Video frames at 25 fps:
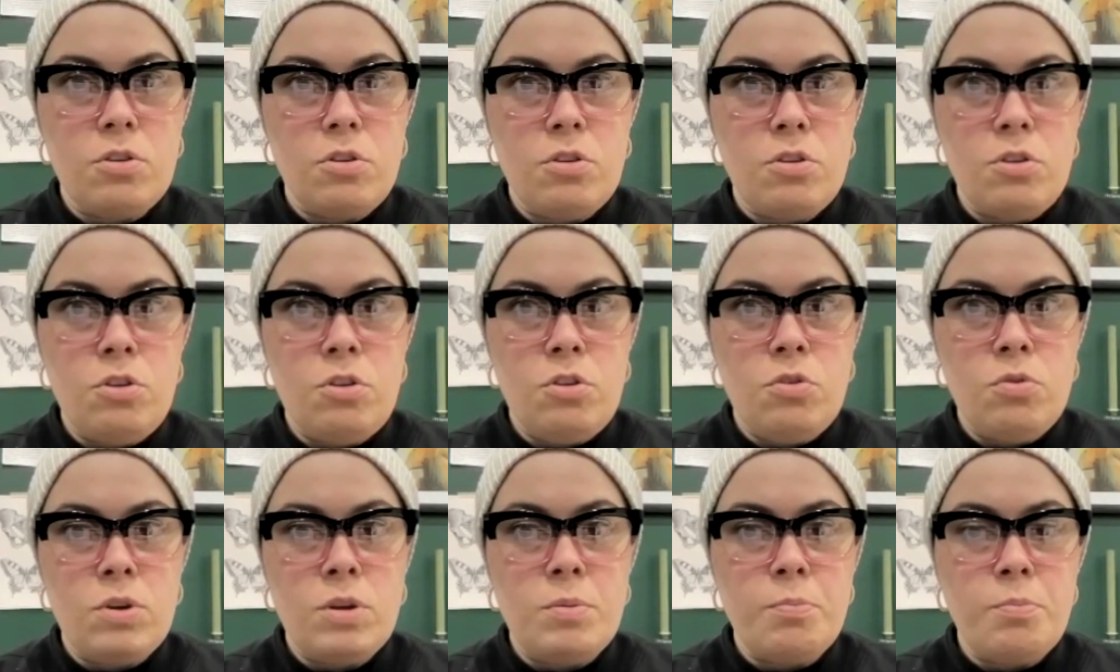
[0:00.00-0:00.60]

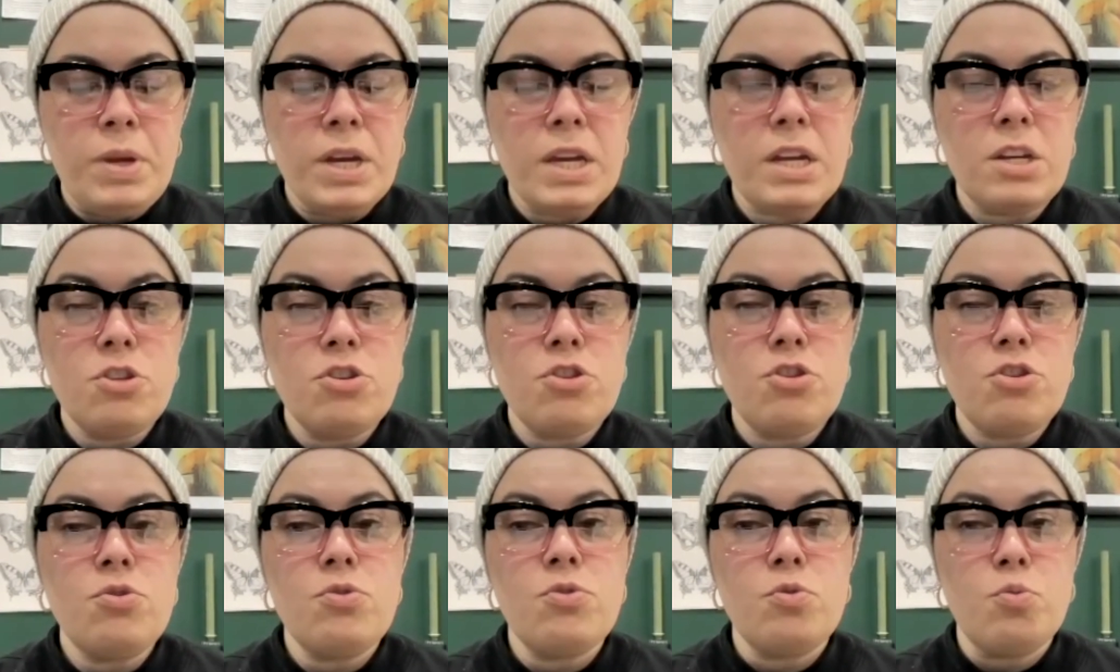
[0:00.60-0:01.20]
You can pick and
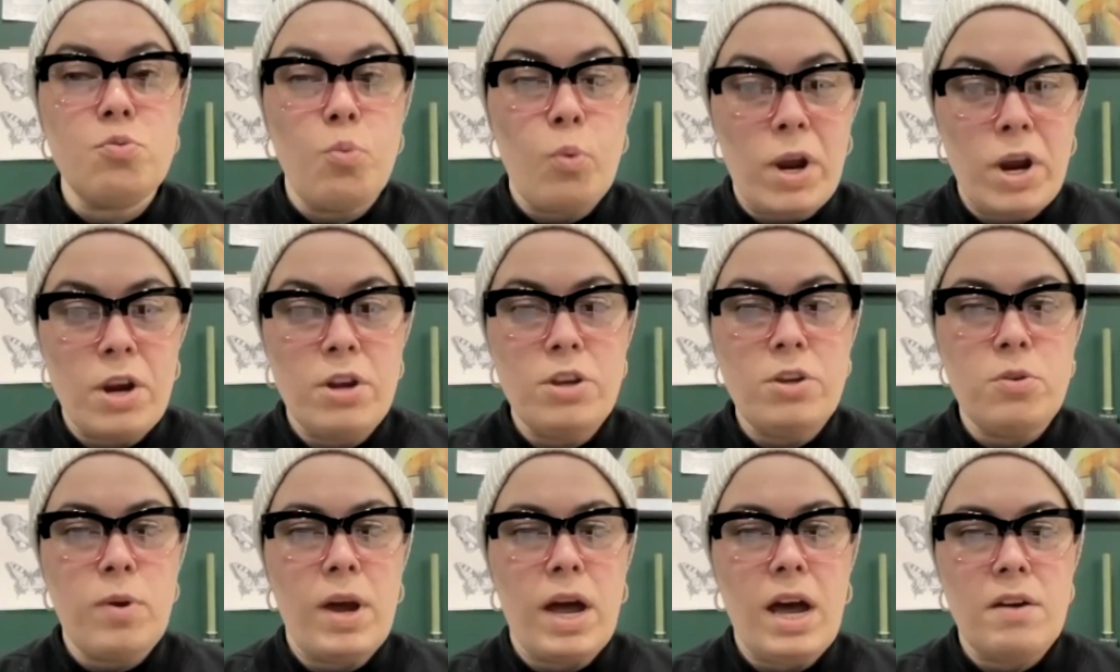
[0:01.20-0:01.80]
choose where
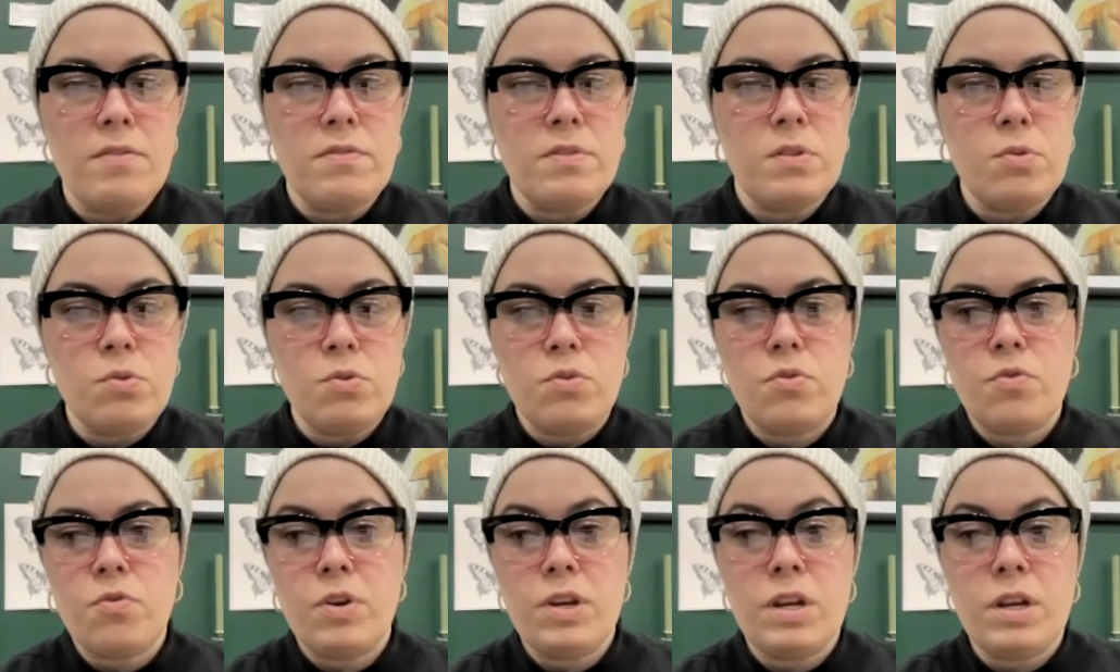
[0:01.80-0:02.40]
you have those
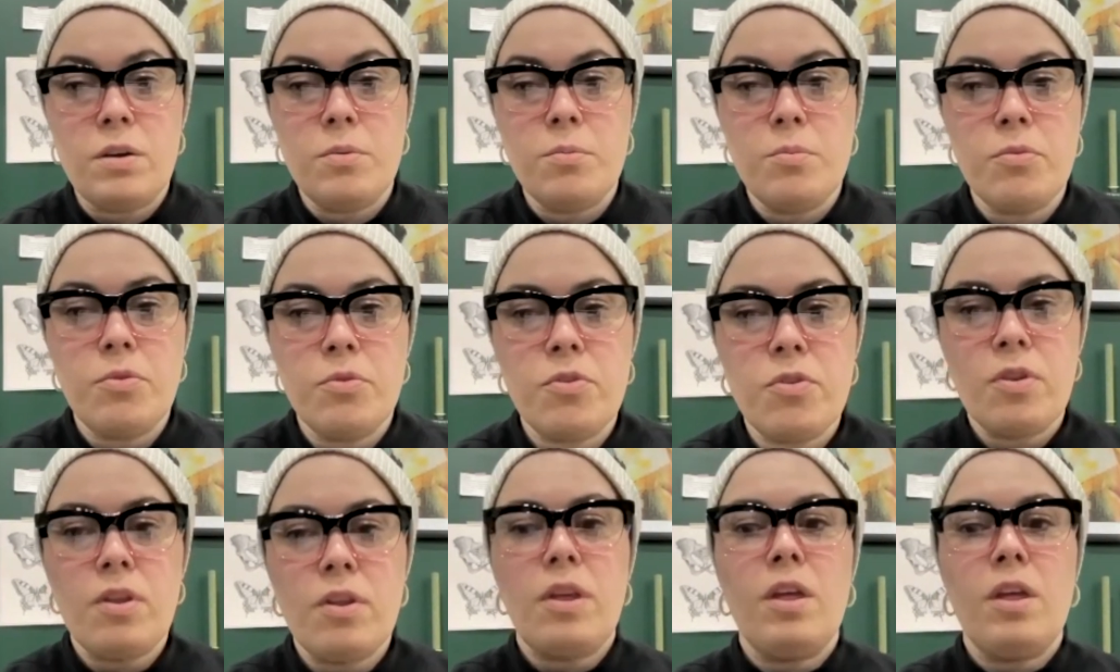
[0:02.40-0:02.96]
freedoms.